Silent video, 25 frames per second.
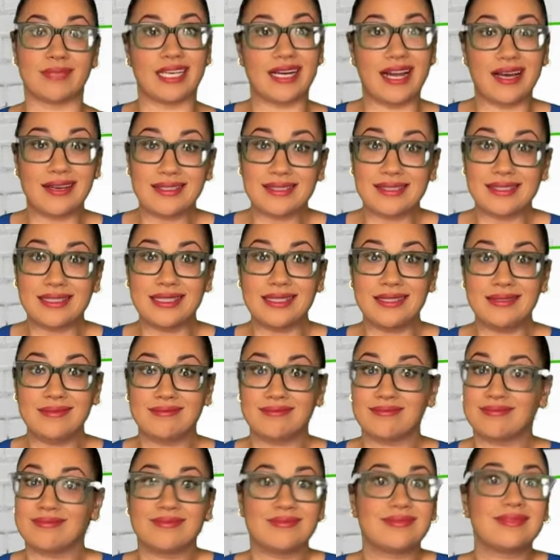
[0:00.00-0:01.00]
honestly,
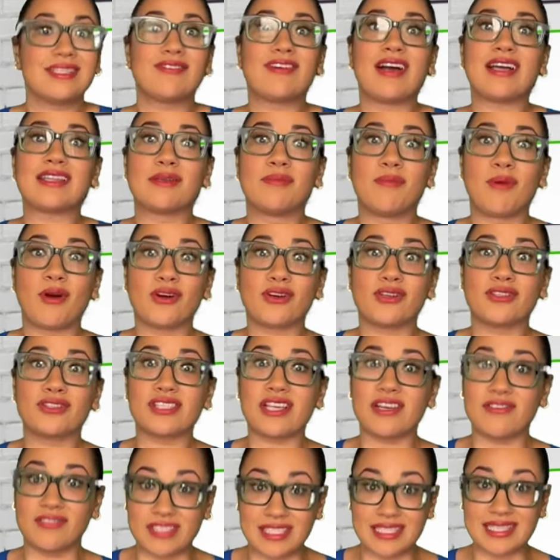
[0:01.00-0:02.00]
they've got the markers
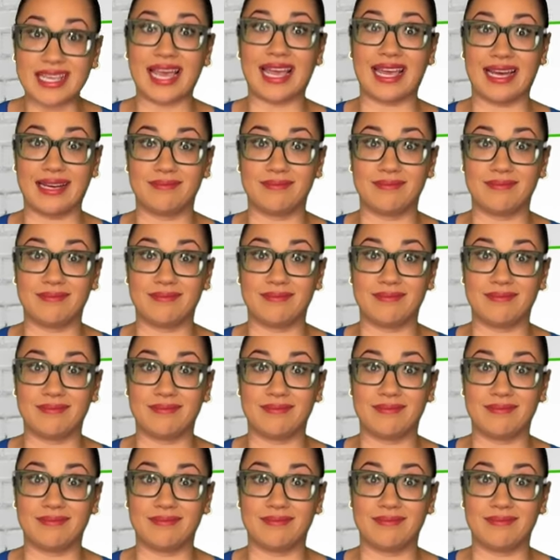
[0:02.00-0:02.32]
of a scam.